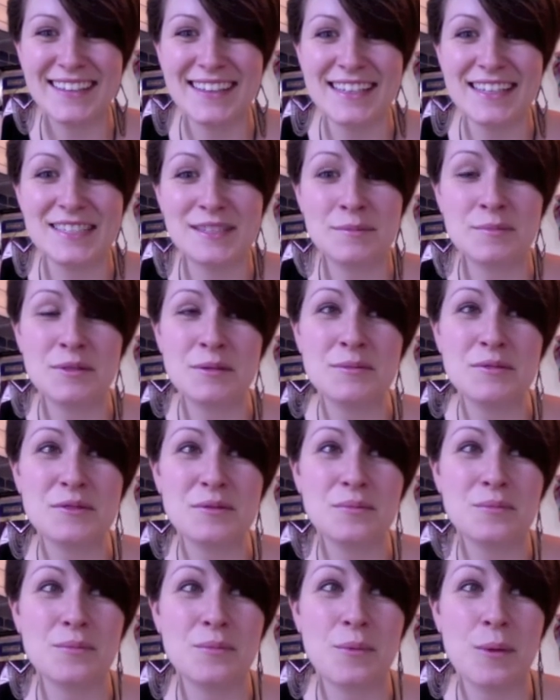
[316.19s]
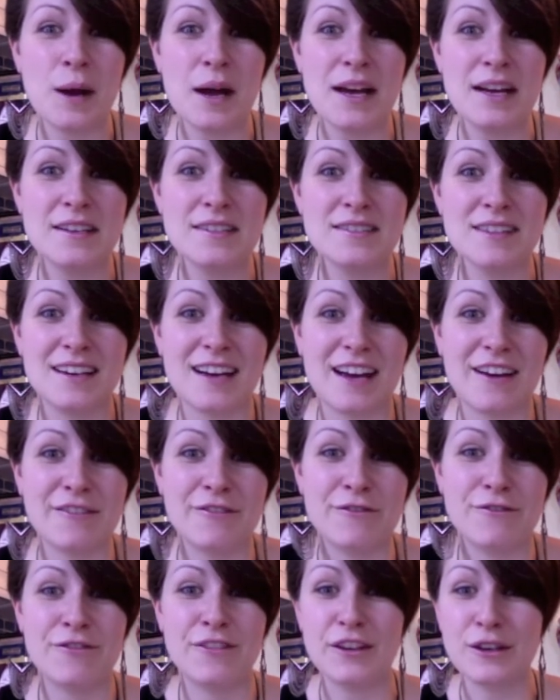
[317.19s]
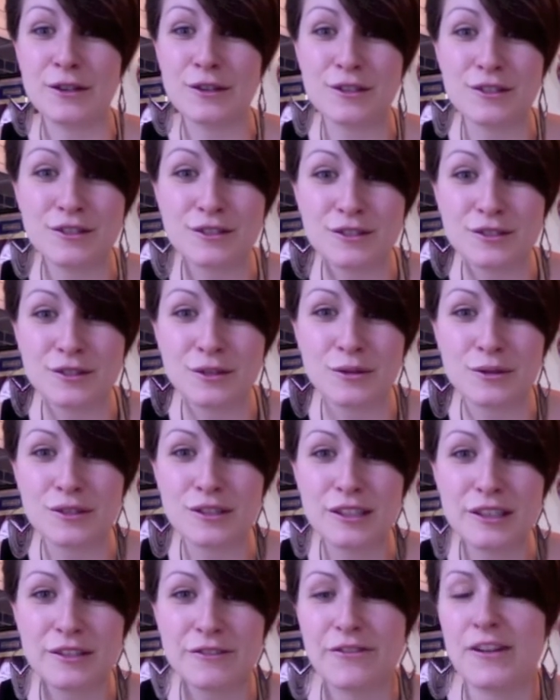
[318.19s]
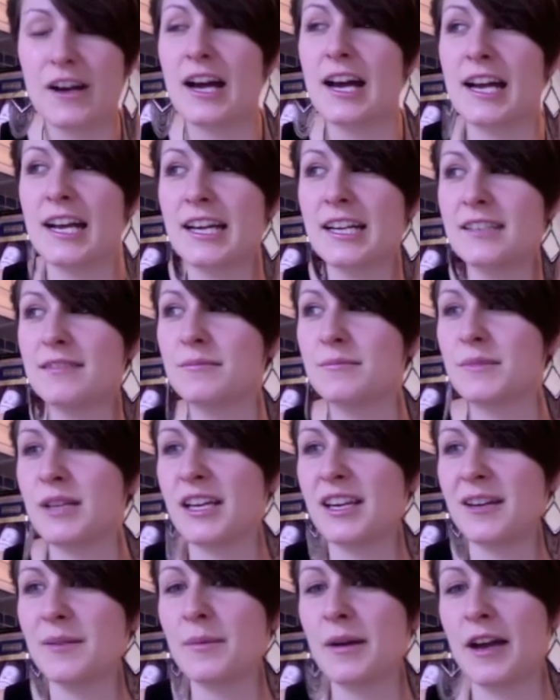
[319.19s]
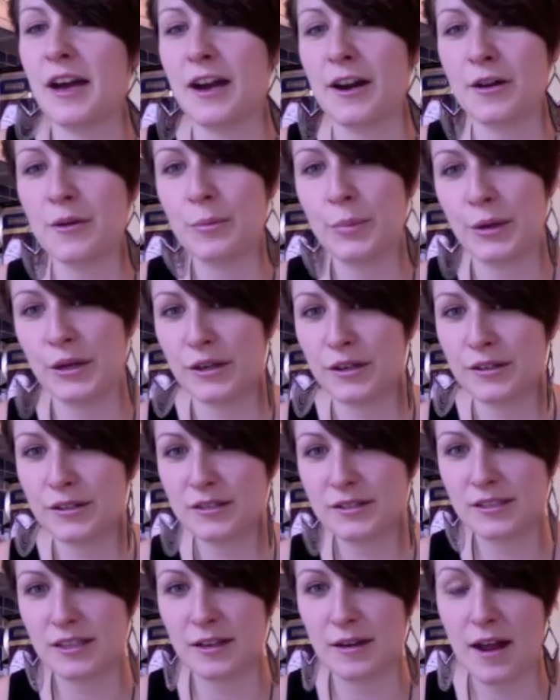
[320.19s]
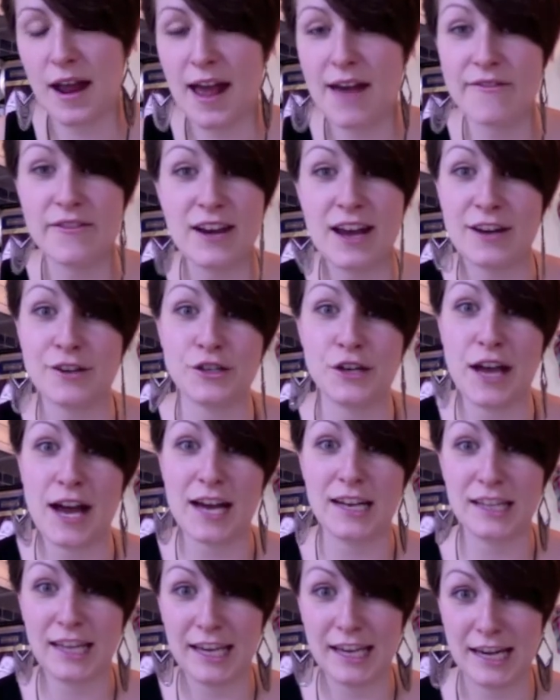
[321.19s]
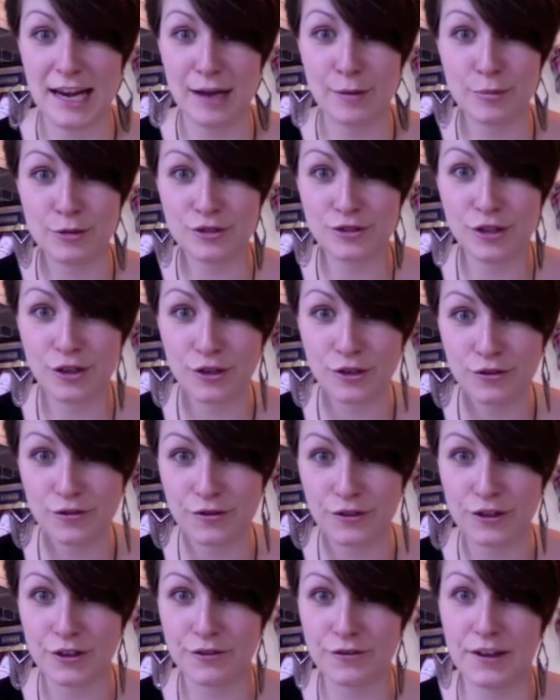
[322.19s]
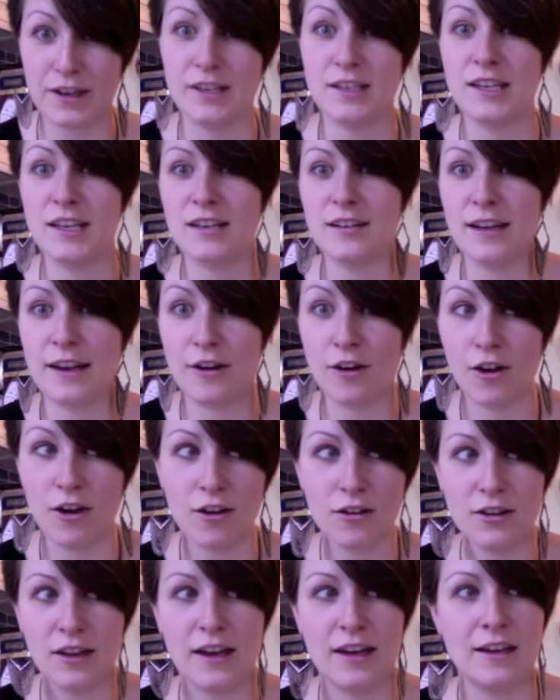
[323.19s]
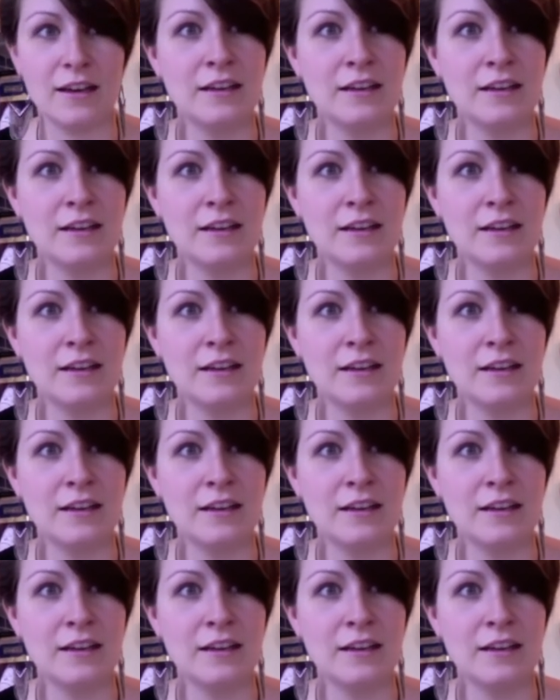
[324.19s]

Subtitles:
Symptoms-wise, like, I feel totally fine taking my iron pills, and I haven't actually had, like, an episode for fainting at all, like,